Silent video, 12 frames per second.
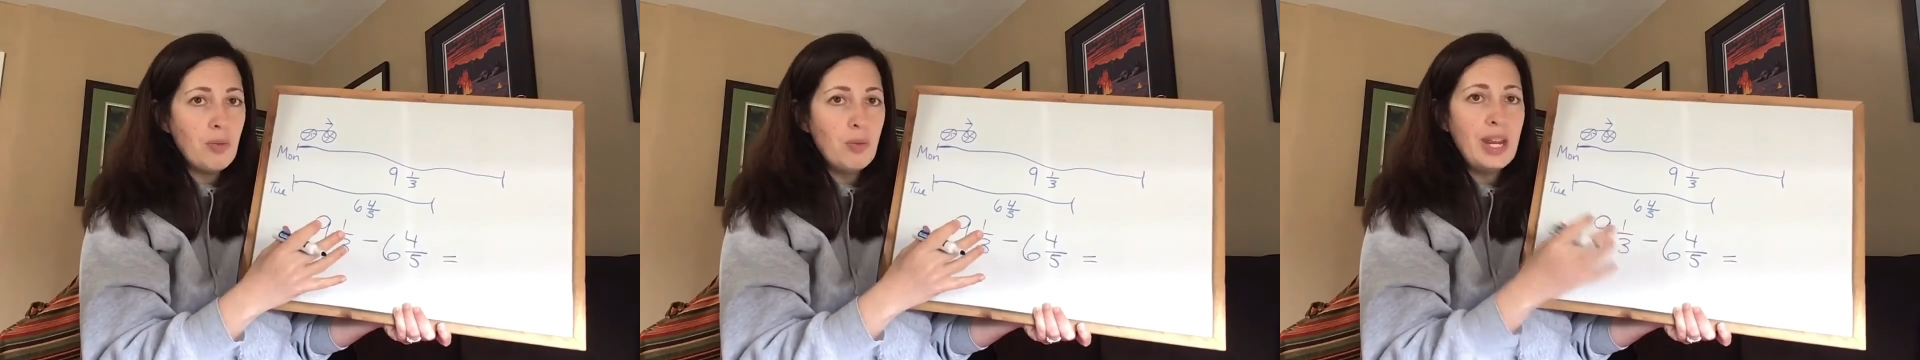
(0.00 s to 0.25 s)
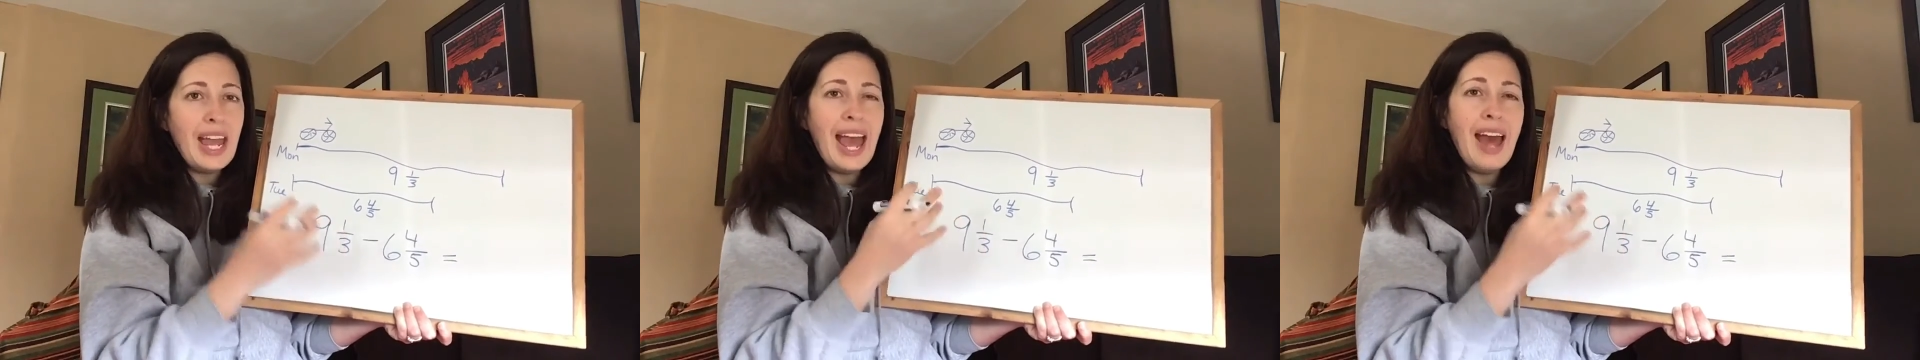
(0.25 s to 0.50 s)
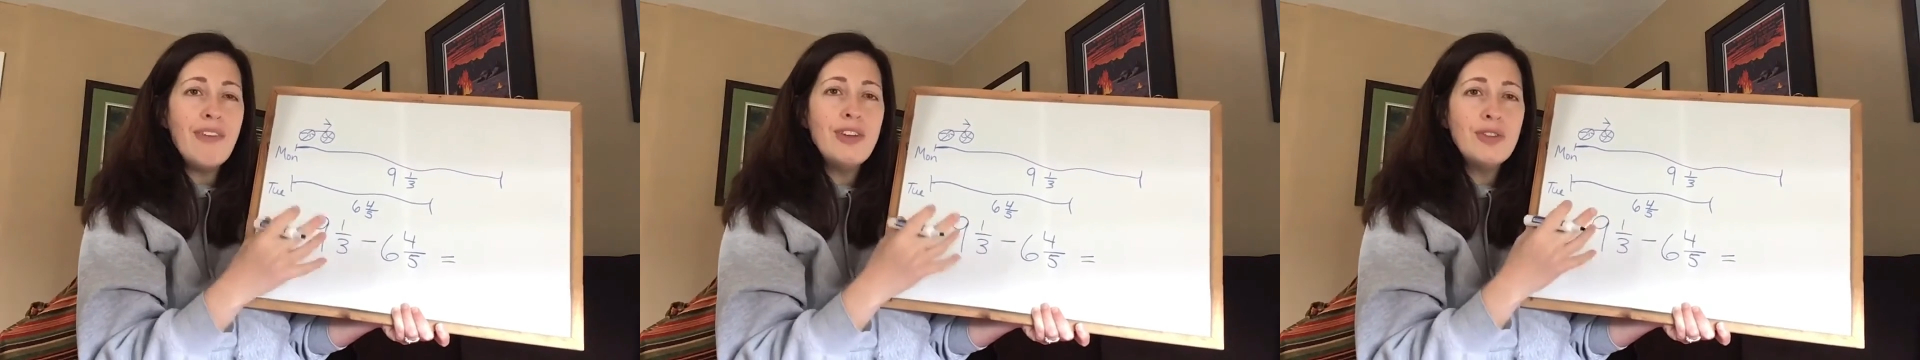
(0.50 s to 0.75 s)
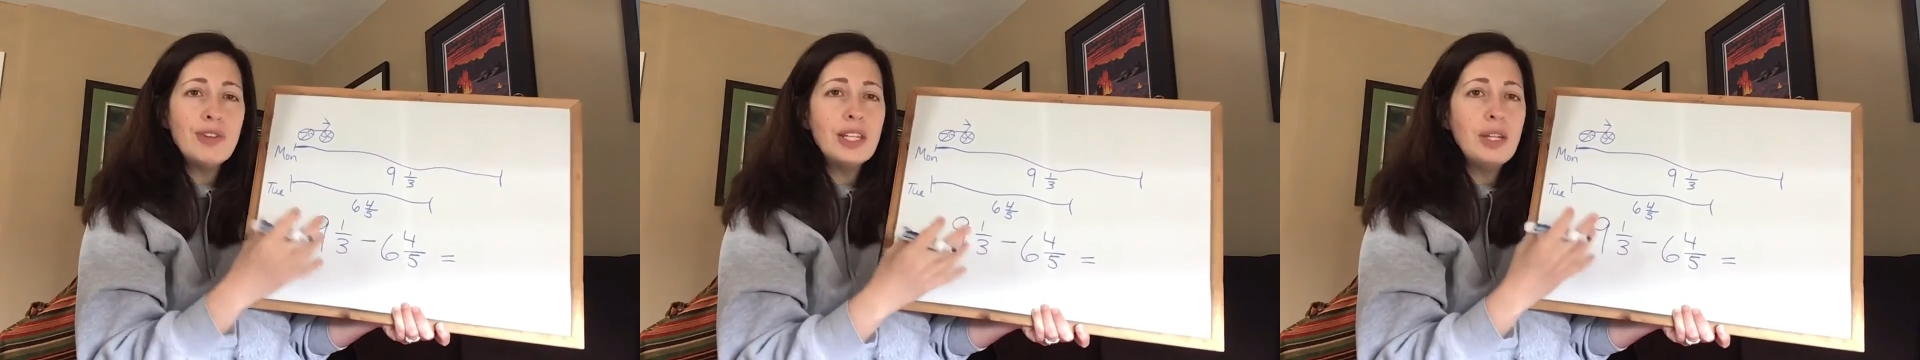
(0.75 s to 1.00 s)
We
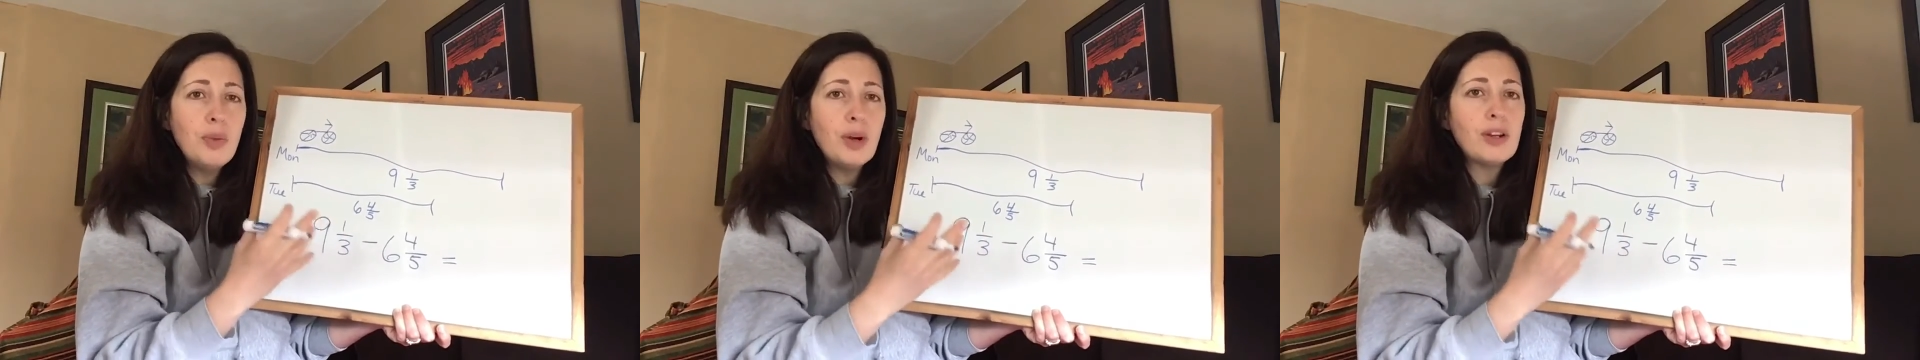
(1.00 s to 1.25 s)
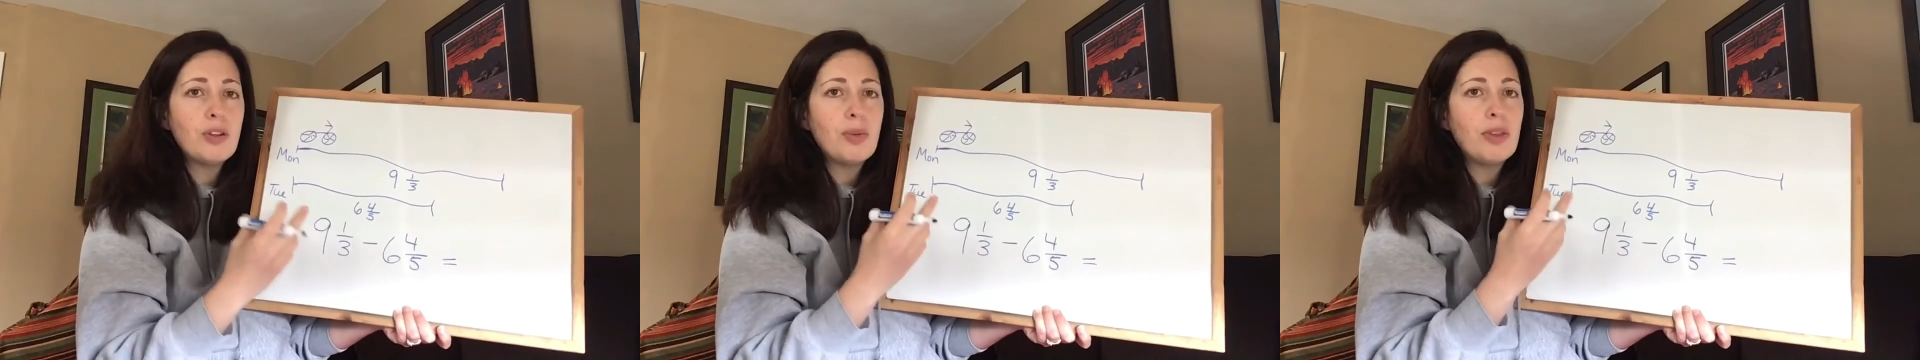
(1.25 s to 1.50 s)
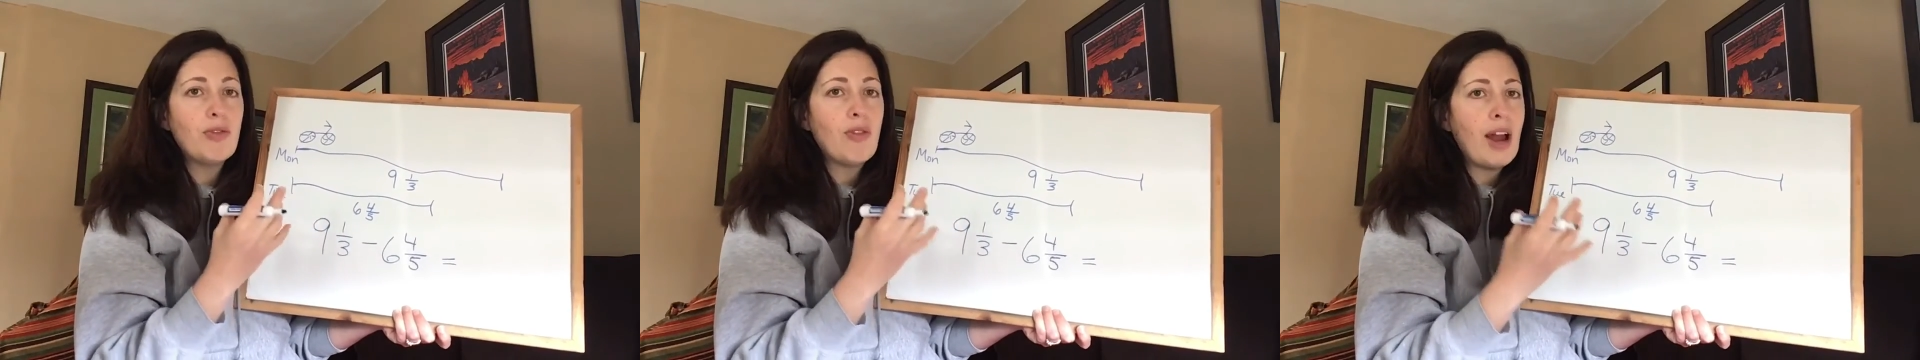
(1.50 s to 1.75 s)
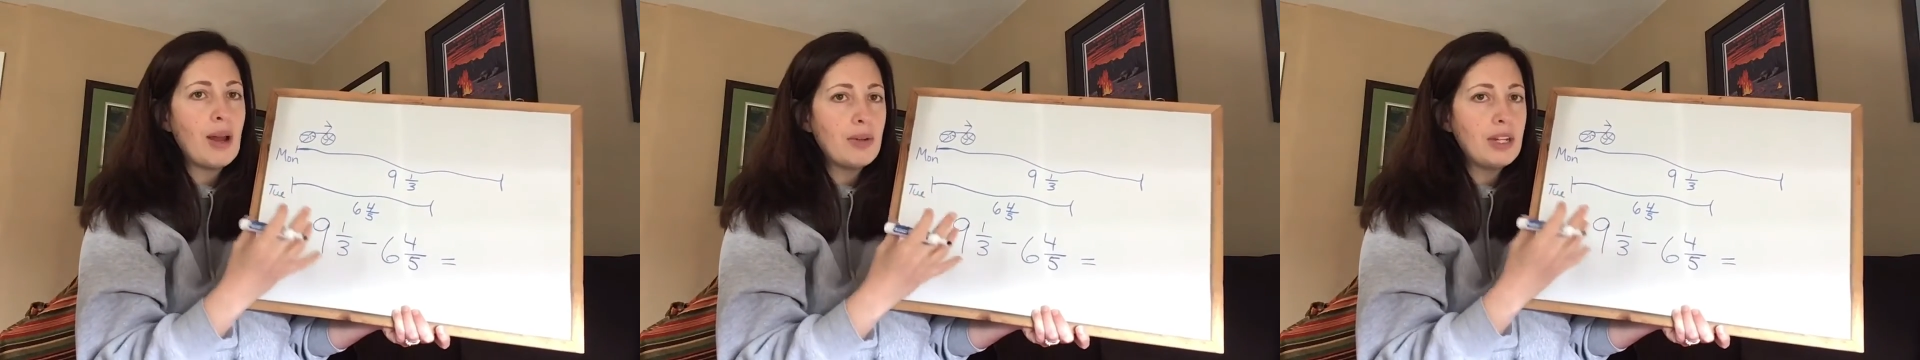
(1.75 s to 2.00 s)
haven't really worked with
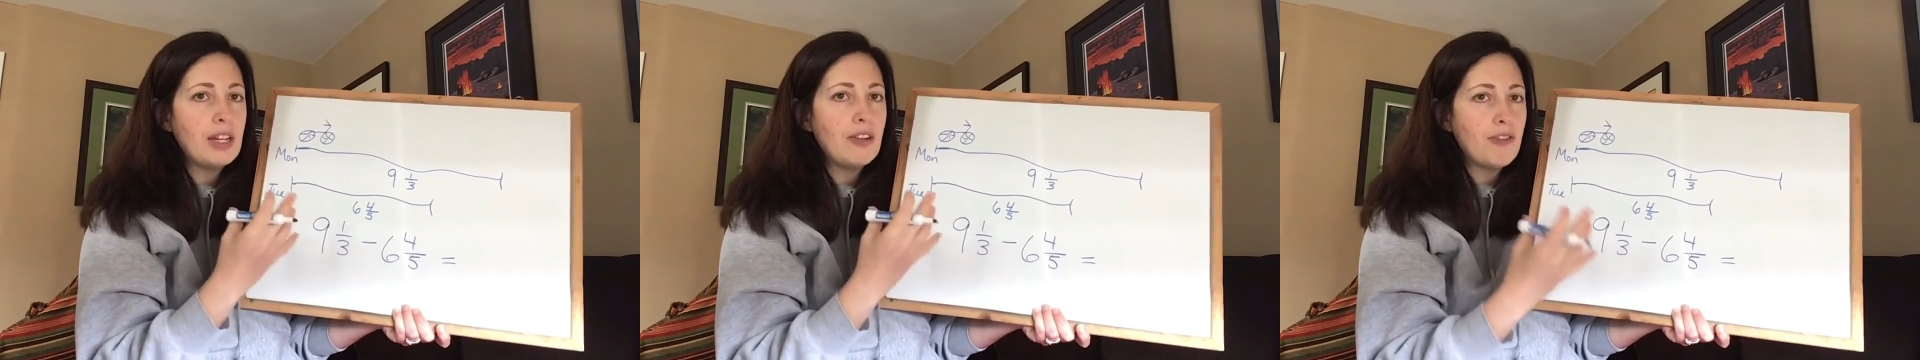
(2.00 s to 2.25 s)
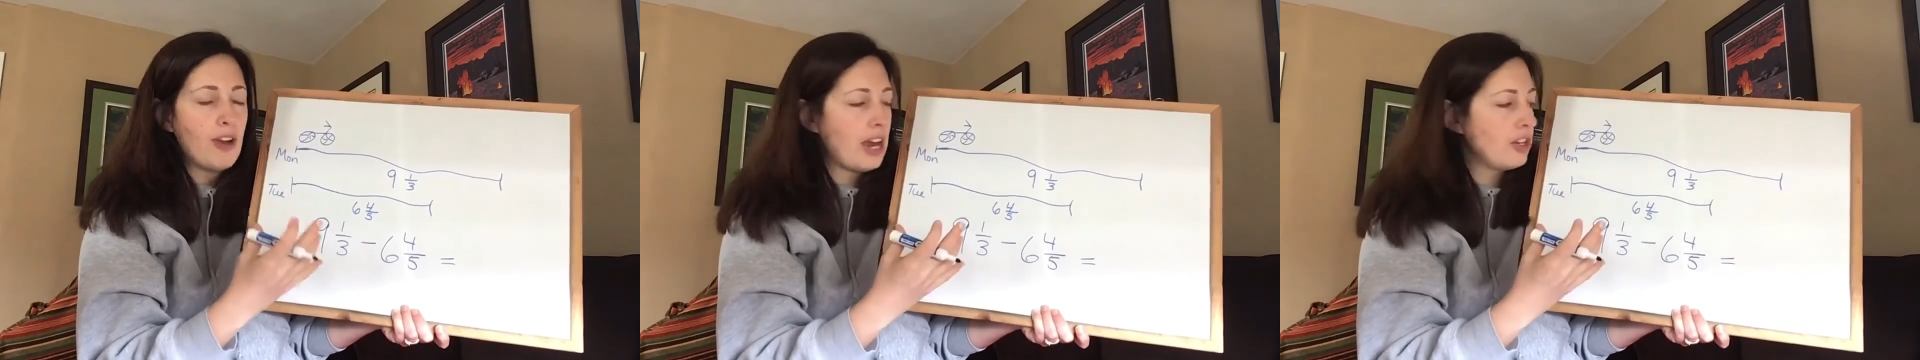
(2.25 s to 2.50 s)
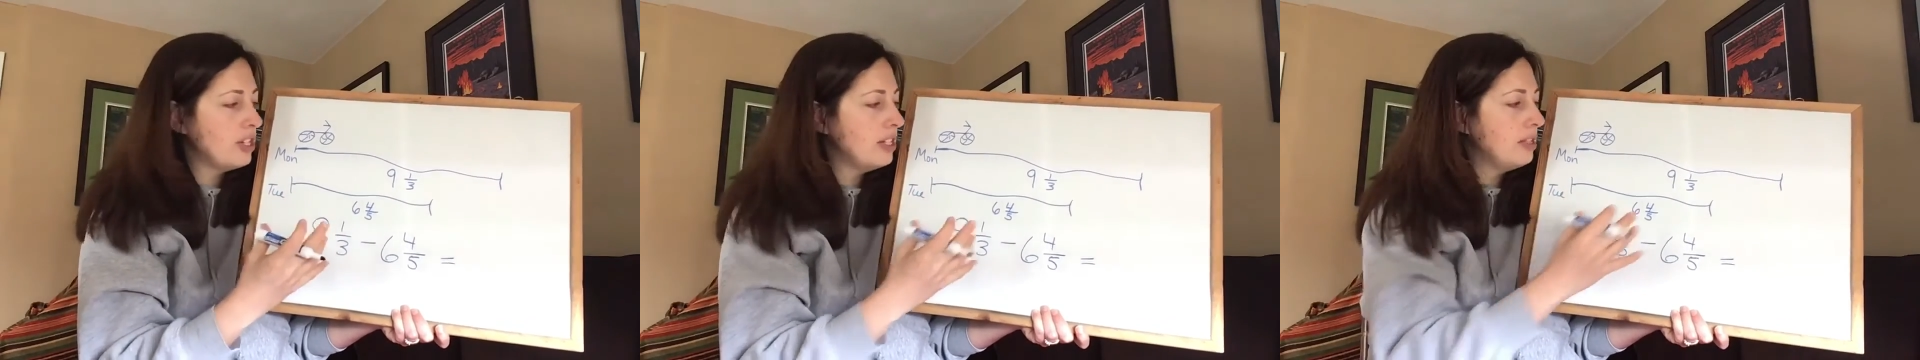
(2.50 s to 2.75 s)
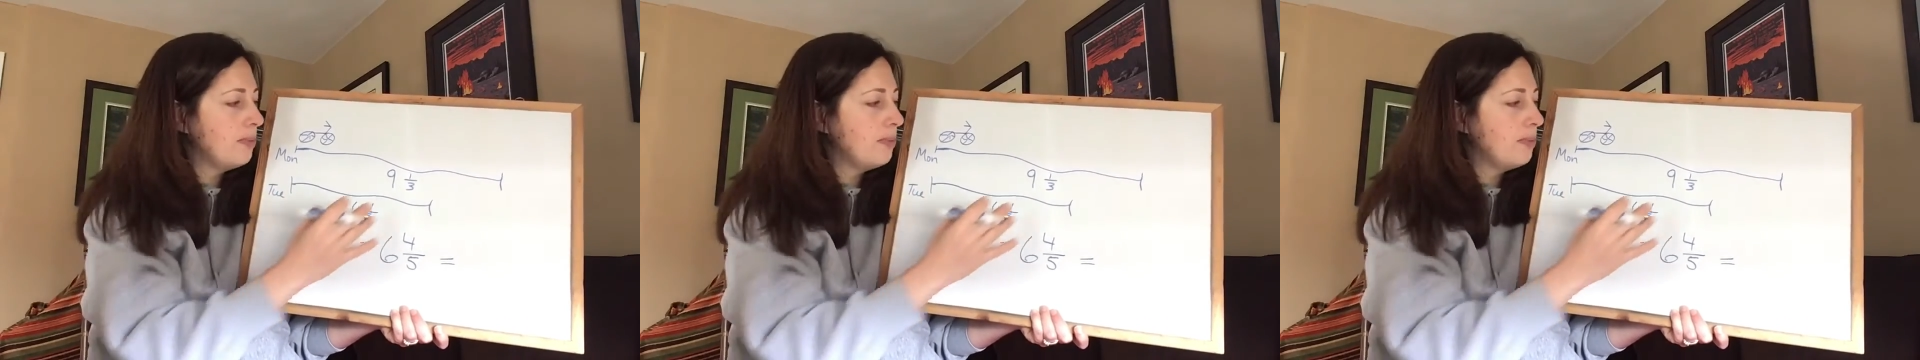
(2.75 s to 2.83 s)
rounding and fractions,